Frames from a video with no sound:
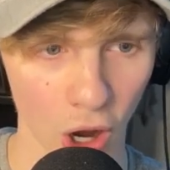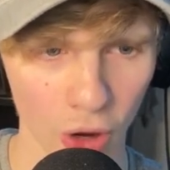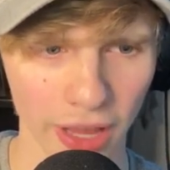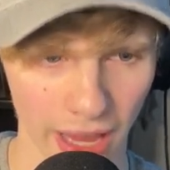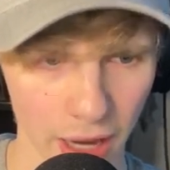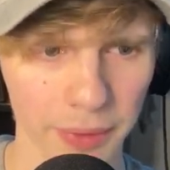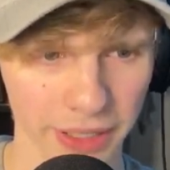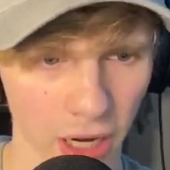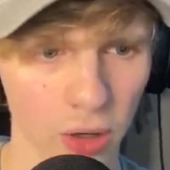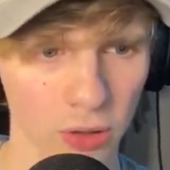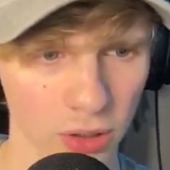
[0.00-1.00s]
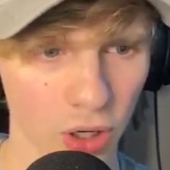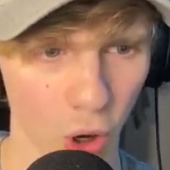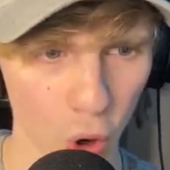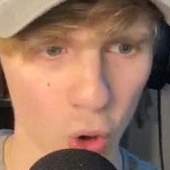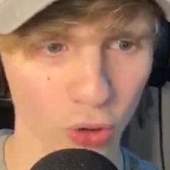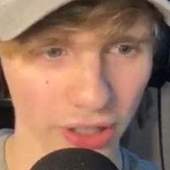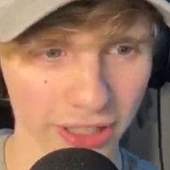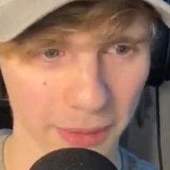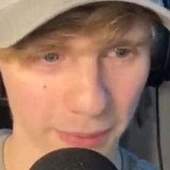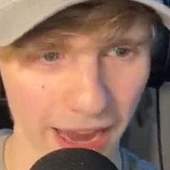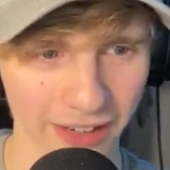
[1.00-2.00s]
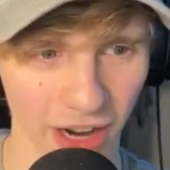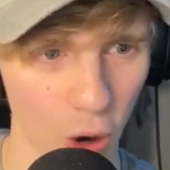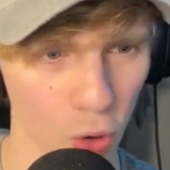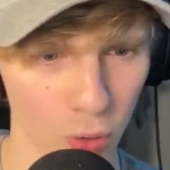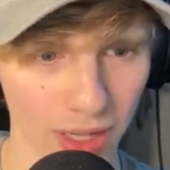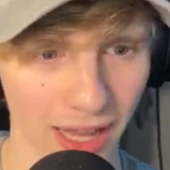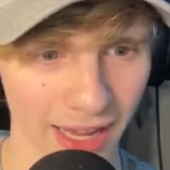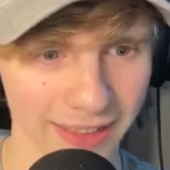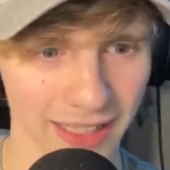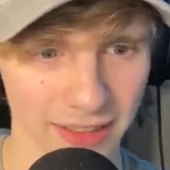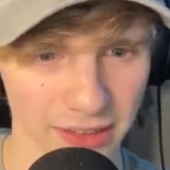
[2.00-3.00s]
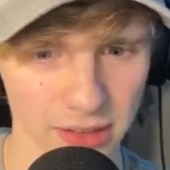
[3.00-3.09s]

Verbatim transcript: Okay, here we go. Oh, look at the background. Oh, I like this.